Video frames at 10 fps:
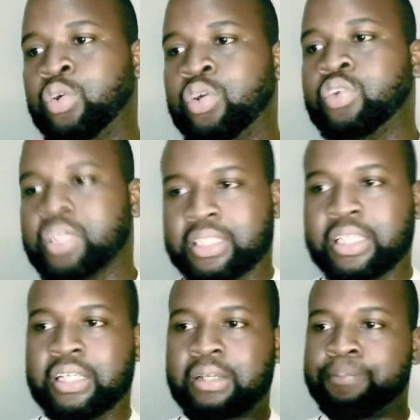Though it was
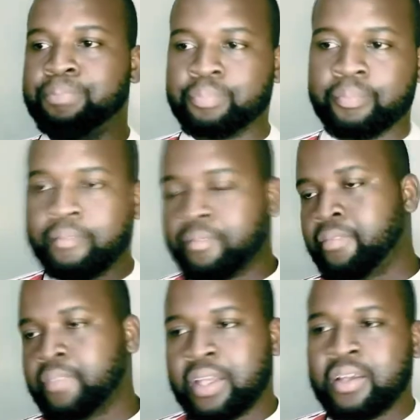the
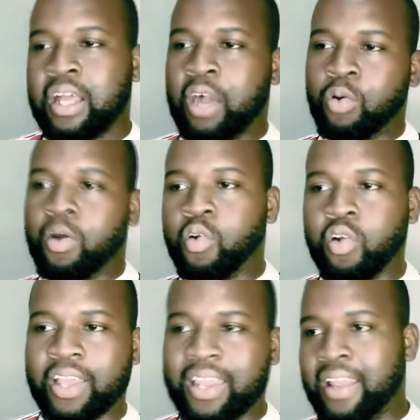Agua
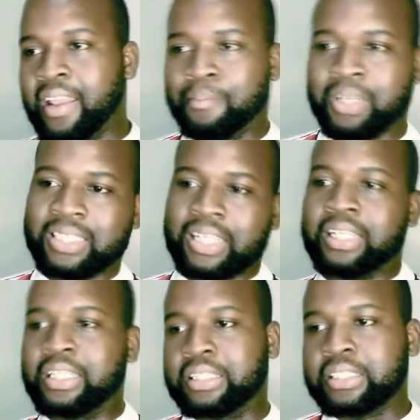Kugelam and
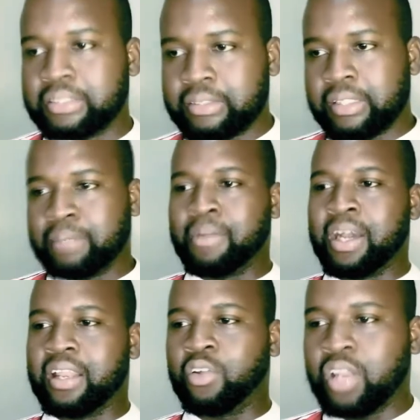Masaid.
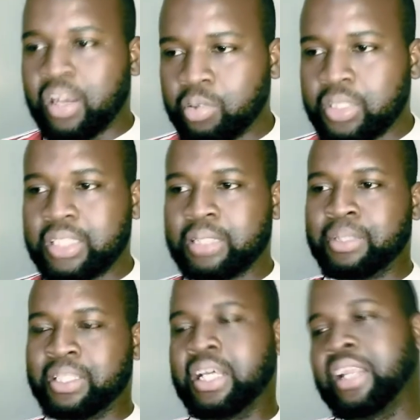Mara lo long sense
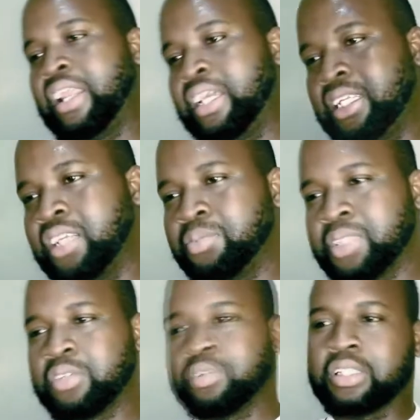of Nana, like not
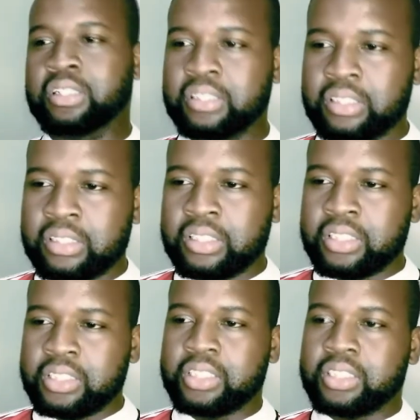with a good
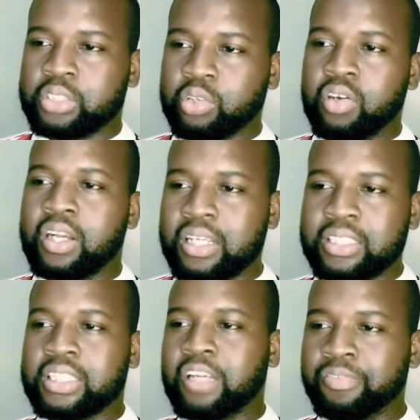
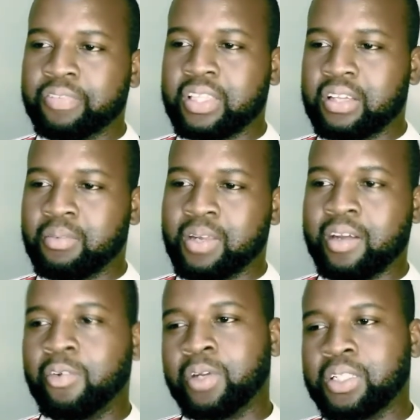Xitsonga, Shafi, Tagwana,